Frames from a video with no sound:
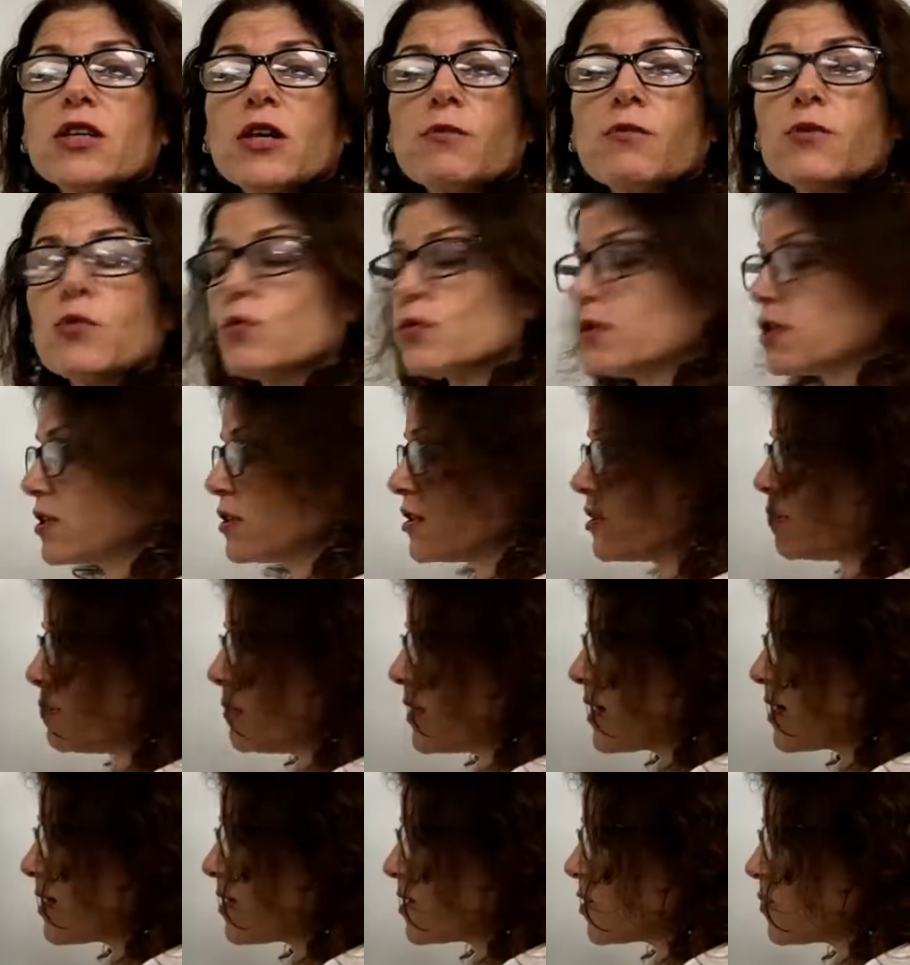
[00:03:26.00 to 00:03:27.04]
number will still
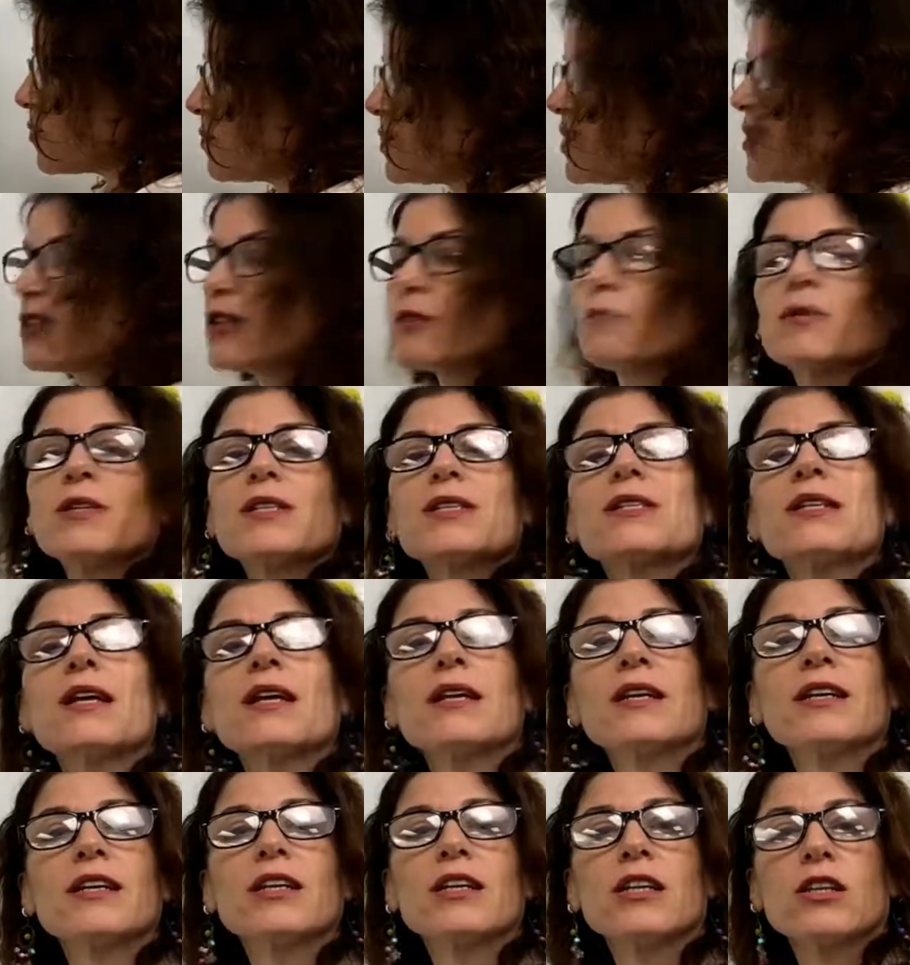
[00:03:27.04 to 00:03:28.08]
make this bigger, but it's
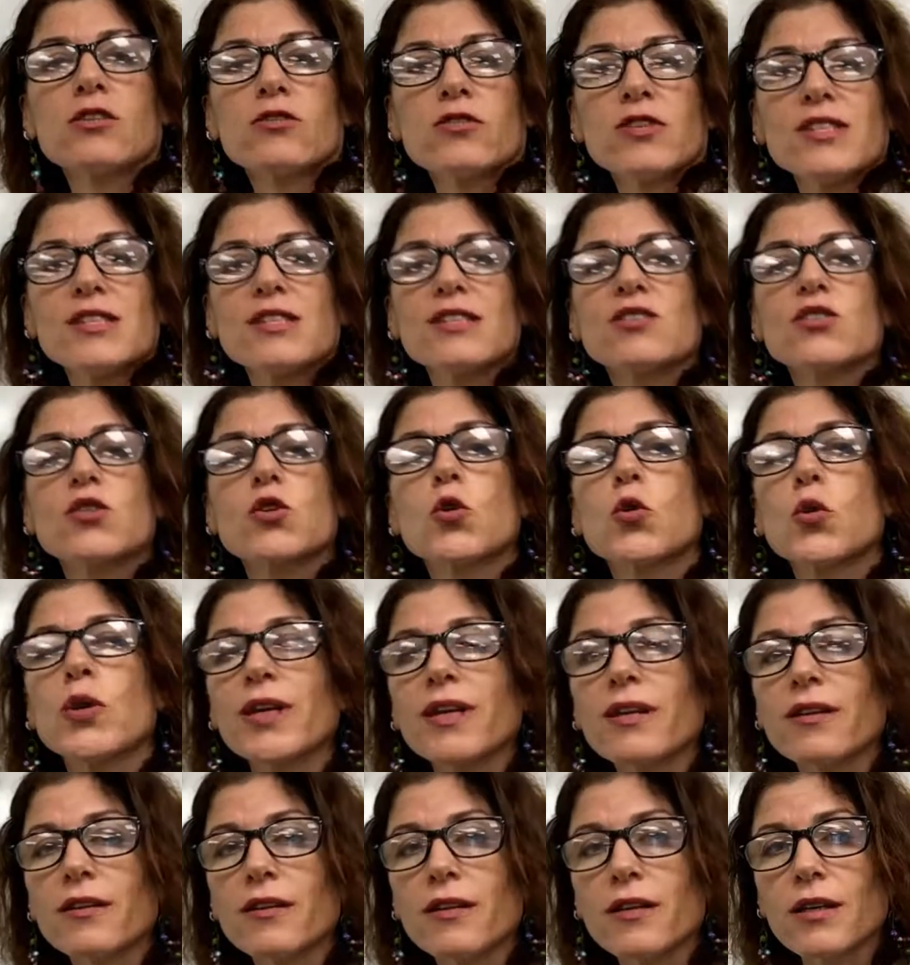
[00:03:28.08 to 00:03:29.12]
not going to increase as
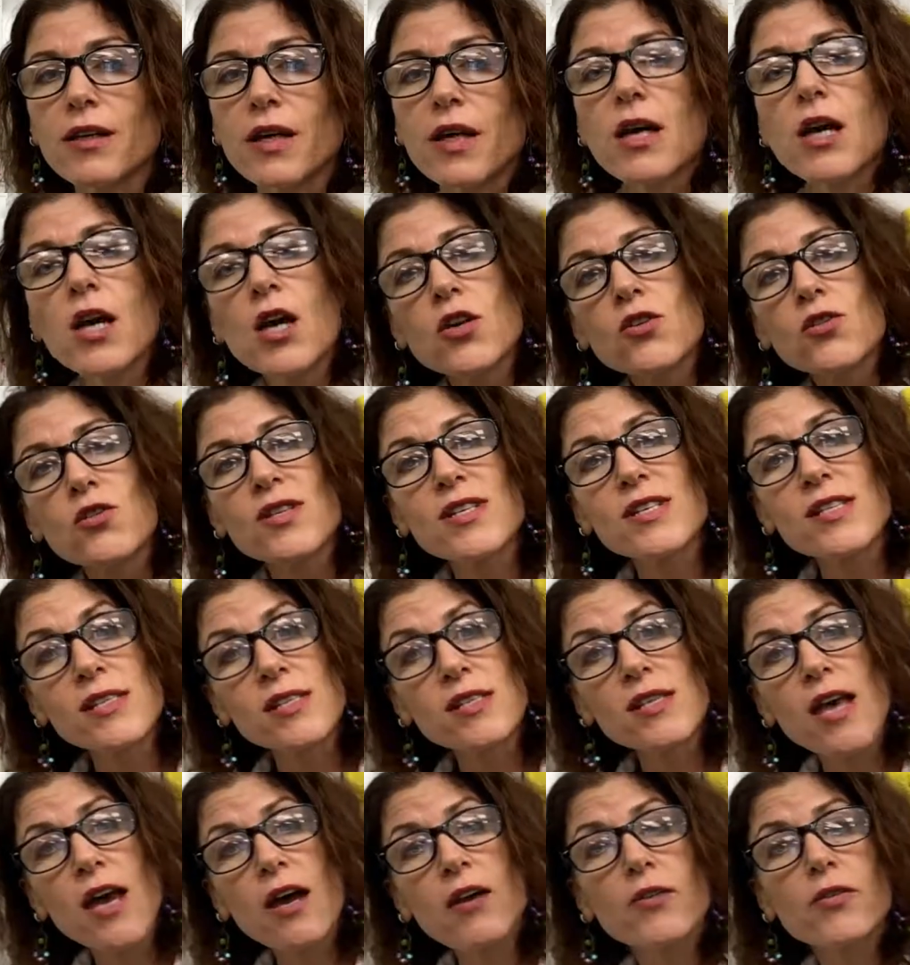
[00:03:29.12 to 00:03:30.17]
quickly. So this
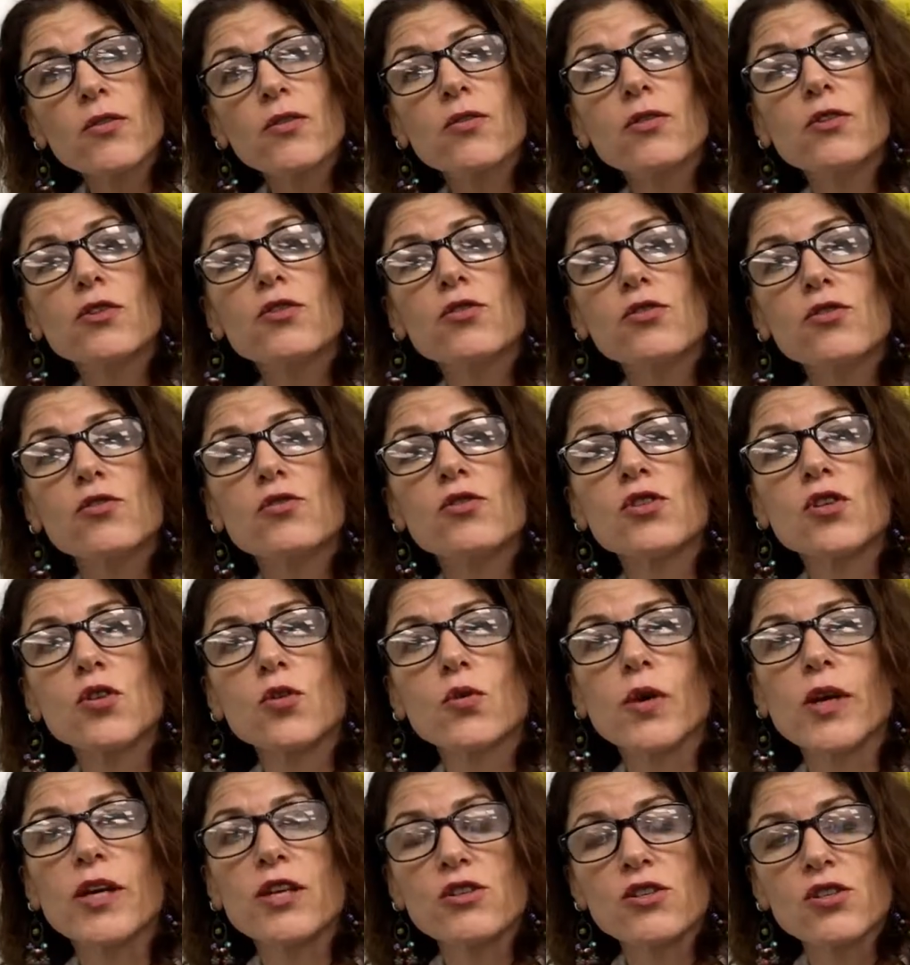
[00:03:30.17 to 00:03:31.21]
is how you can use
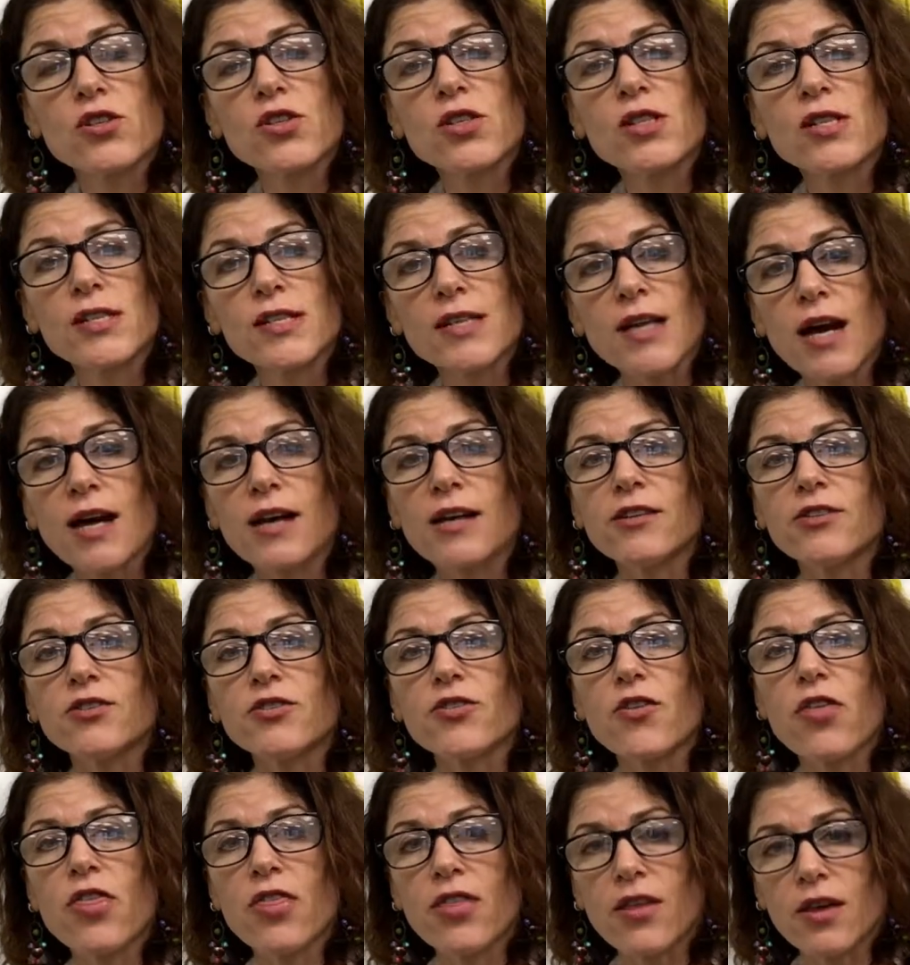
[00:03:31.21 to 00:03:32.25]
equations to guide
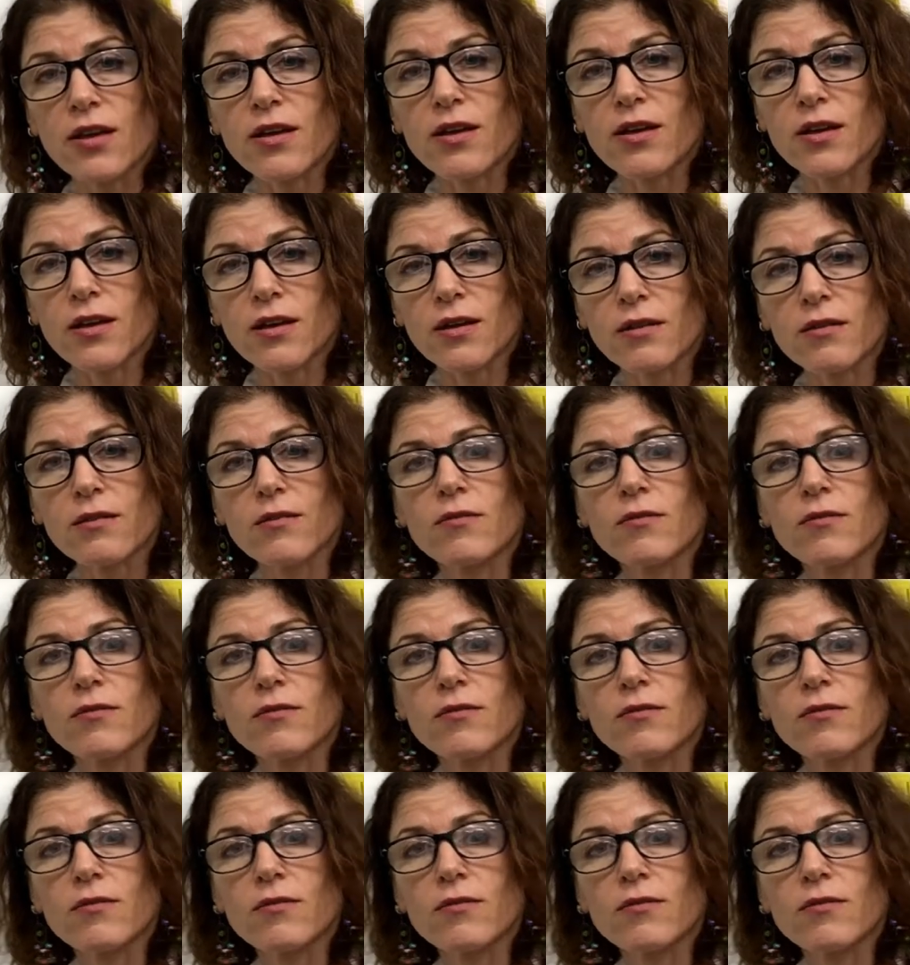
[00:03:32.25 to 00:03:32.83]
your thinking.